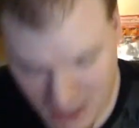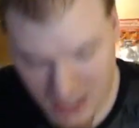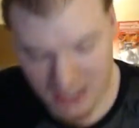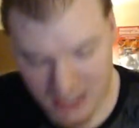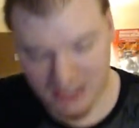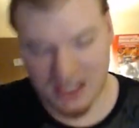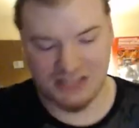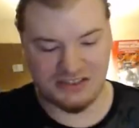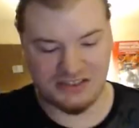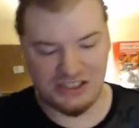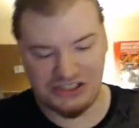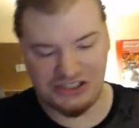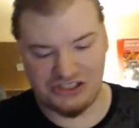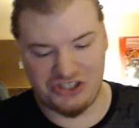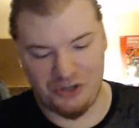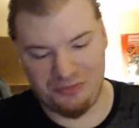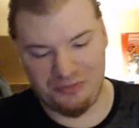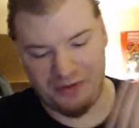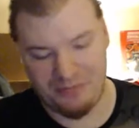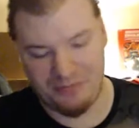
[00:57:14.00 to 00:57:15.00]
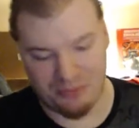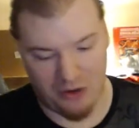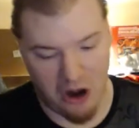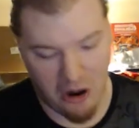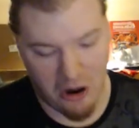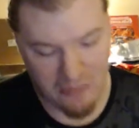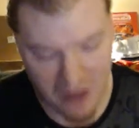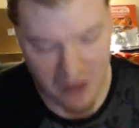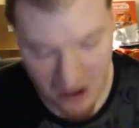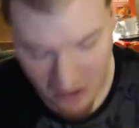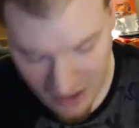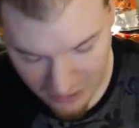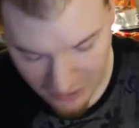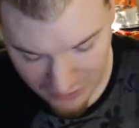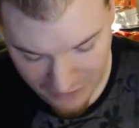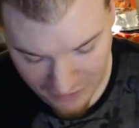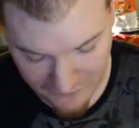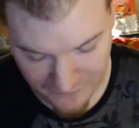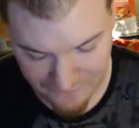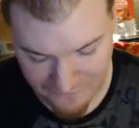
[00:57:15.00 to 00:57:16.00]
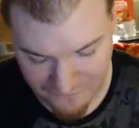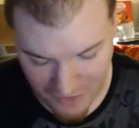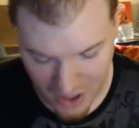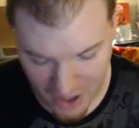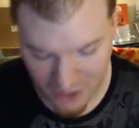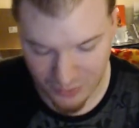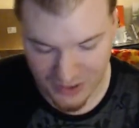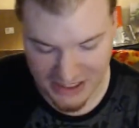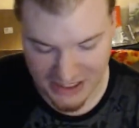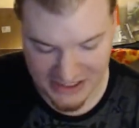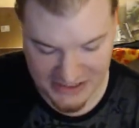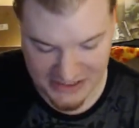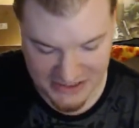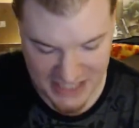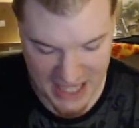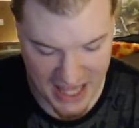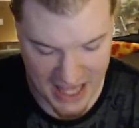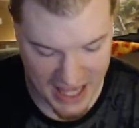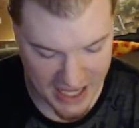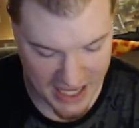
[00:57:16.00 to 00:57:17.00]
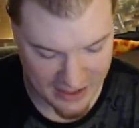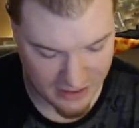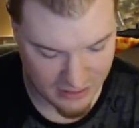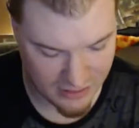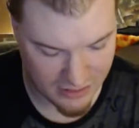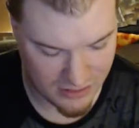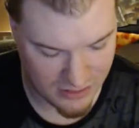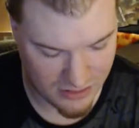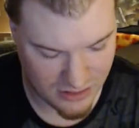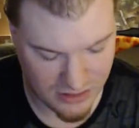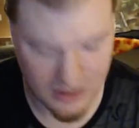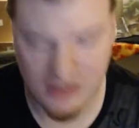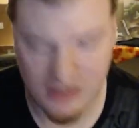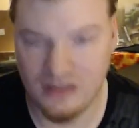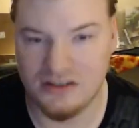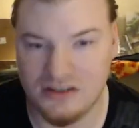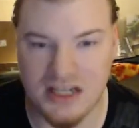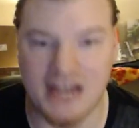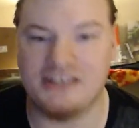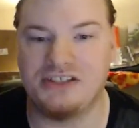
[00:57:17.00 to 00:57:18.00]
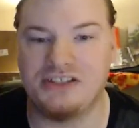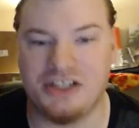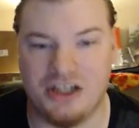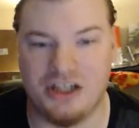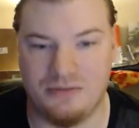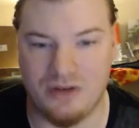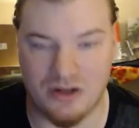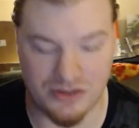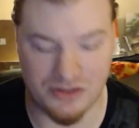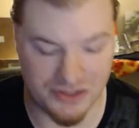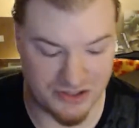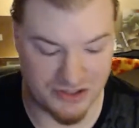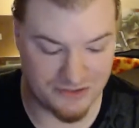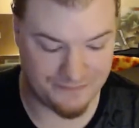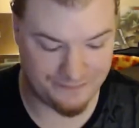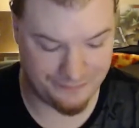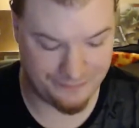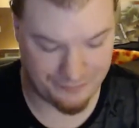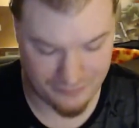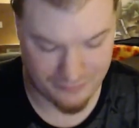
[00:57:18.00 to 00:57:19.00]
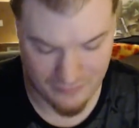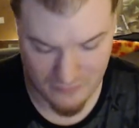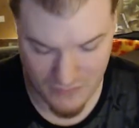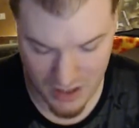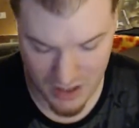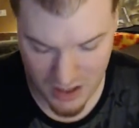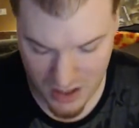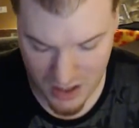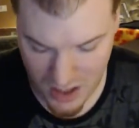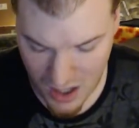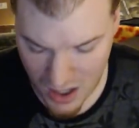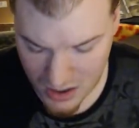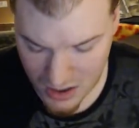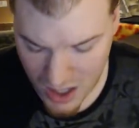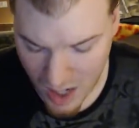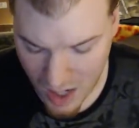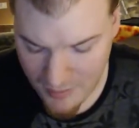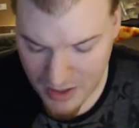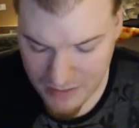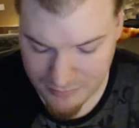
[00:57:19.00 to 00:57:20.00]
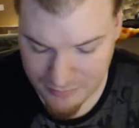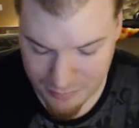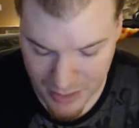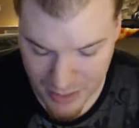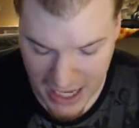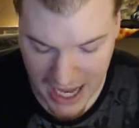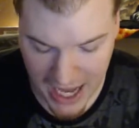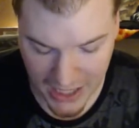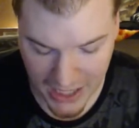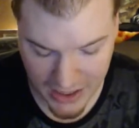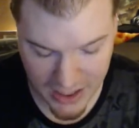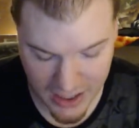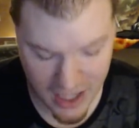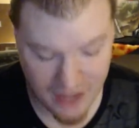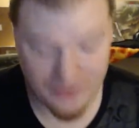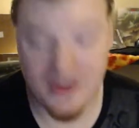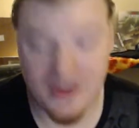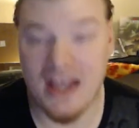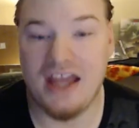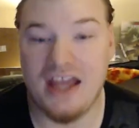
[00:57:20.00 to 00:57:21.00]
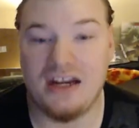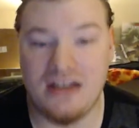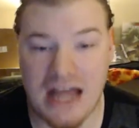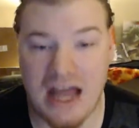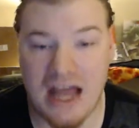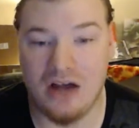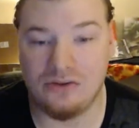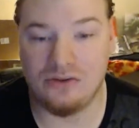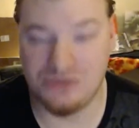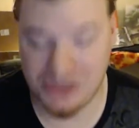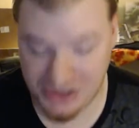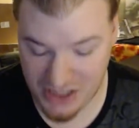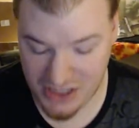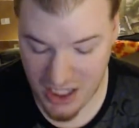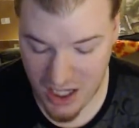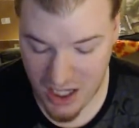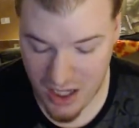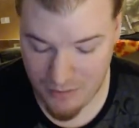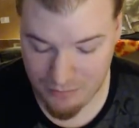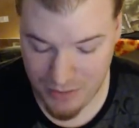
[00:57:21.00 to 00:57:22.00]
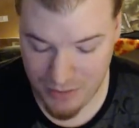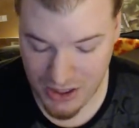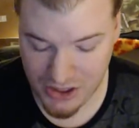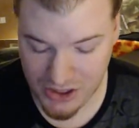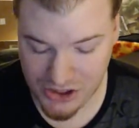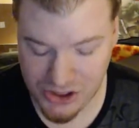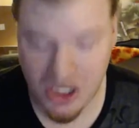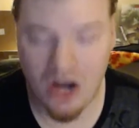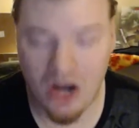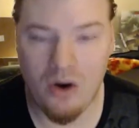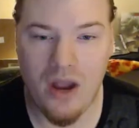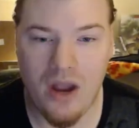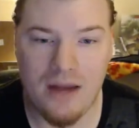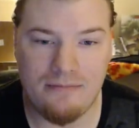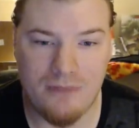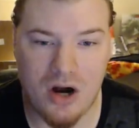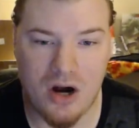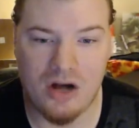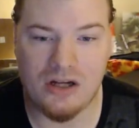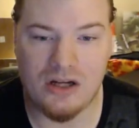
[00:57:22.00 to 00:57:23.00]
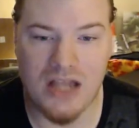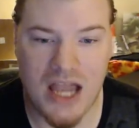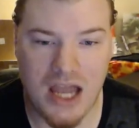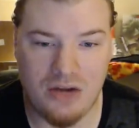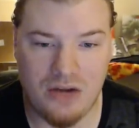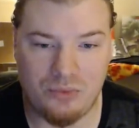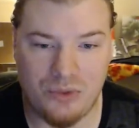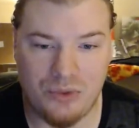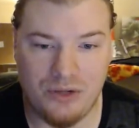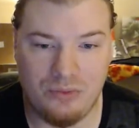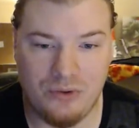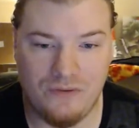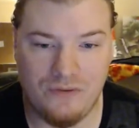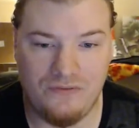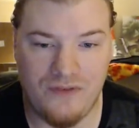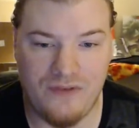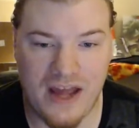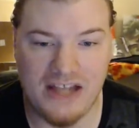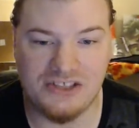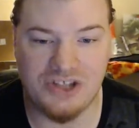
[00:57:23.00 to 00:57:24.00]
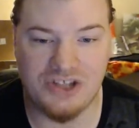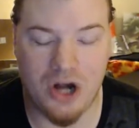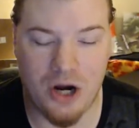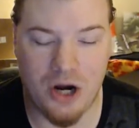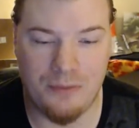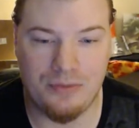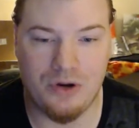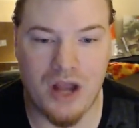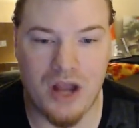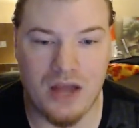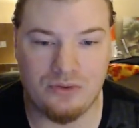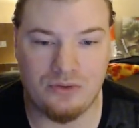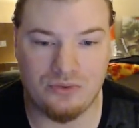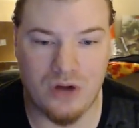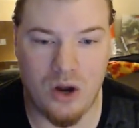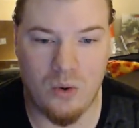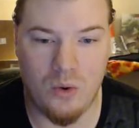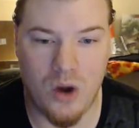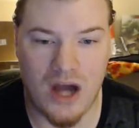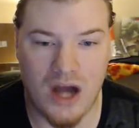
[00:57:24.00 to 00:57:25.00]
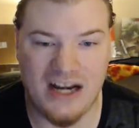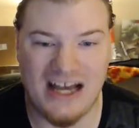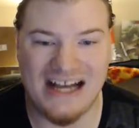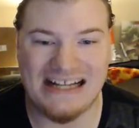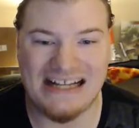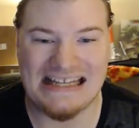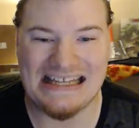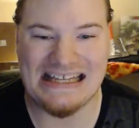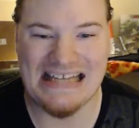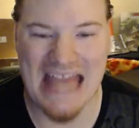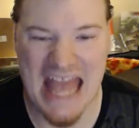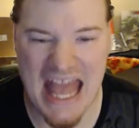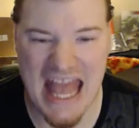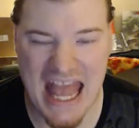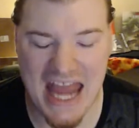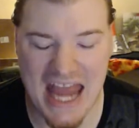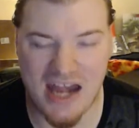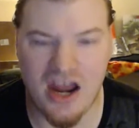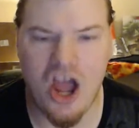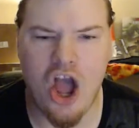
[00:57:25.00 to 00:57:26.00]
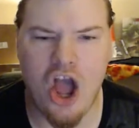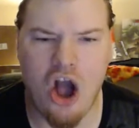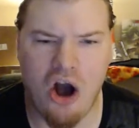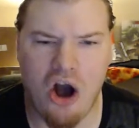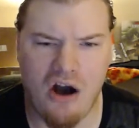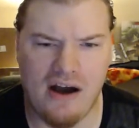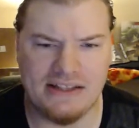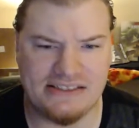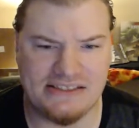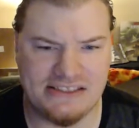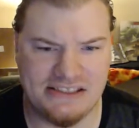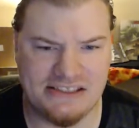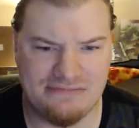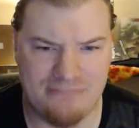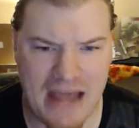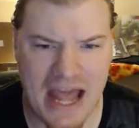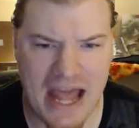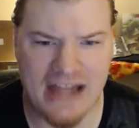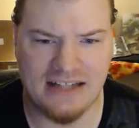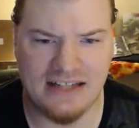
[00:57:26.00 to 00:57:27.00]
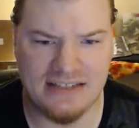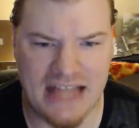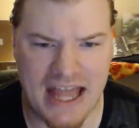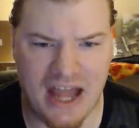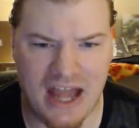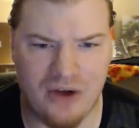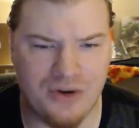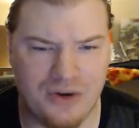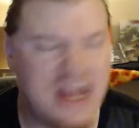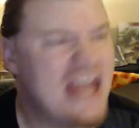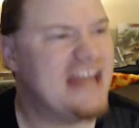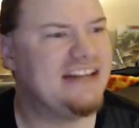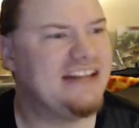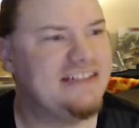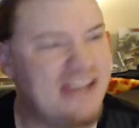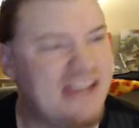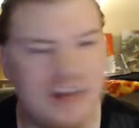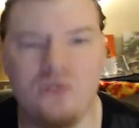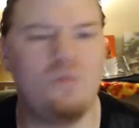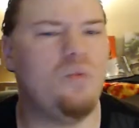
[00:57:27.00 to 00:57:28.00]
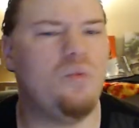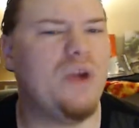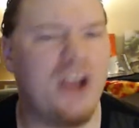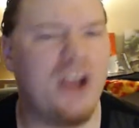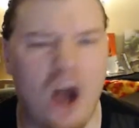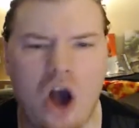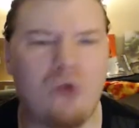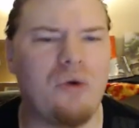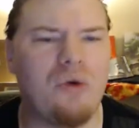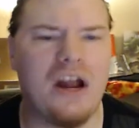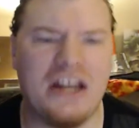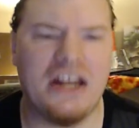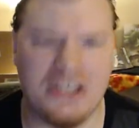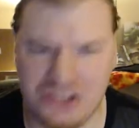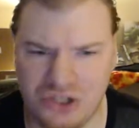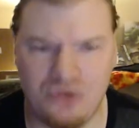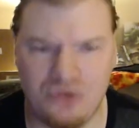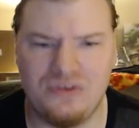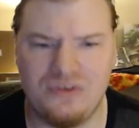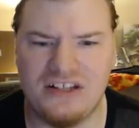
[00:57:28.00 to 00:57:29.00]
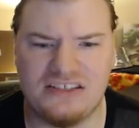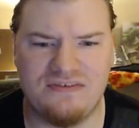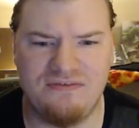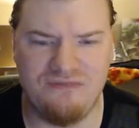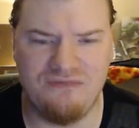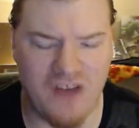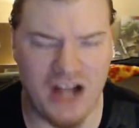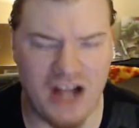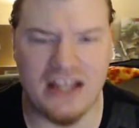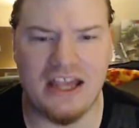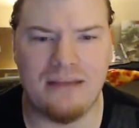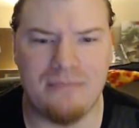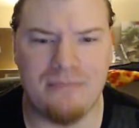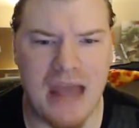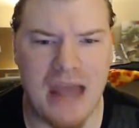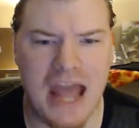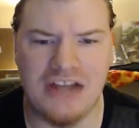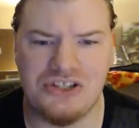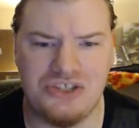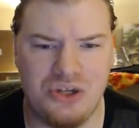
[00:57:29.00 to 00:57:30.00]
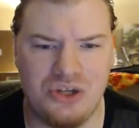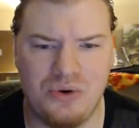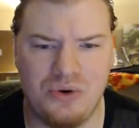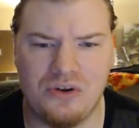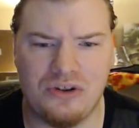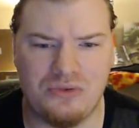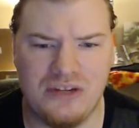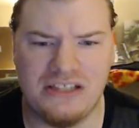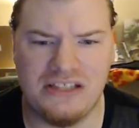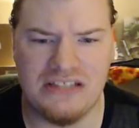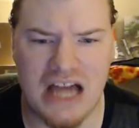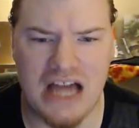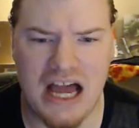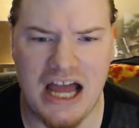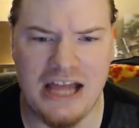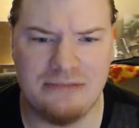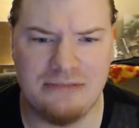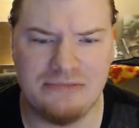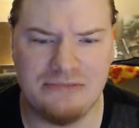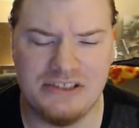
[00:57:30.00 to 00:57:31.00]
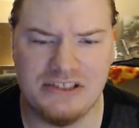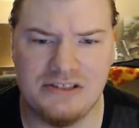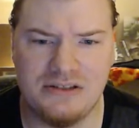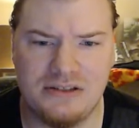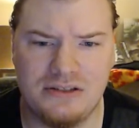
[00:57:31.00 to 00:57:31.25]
He cuts his stupid promo. I don't give a fuck what he said. Cut to commercial. Coming back, they announce Big Show and Mark Henry will face Harper and Rowan again on SmackDown. Didn't we already do this fucking match 2 or 3 times?